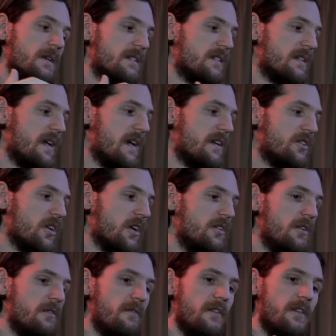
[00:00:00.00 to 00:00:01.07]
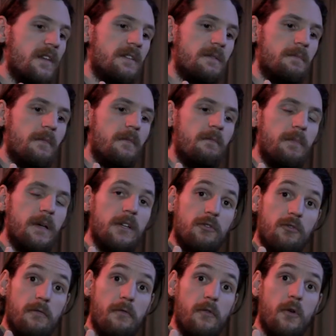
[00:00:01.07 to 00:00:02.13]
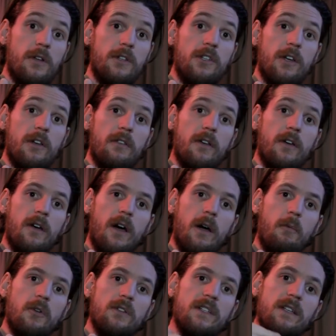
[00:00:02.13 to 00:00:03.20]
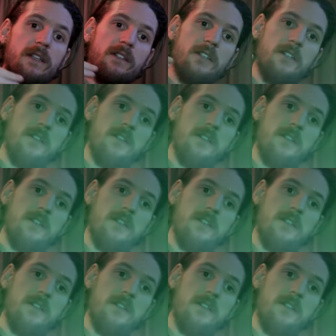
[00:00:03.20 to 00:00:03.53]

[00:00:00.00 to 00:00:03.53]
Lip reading: sketch, I knew for this picture of Voyager that I wanted it to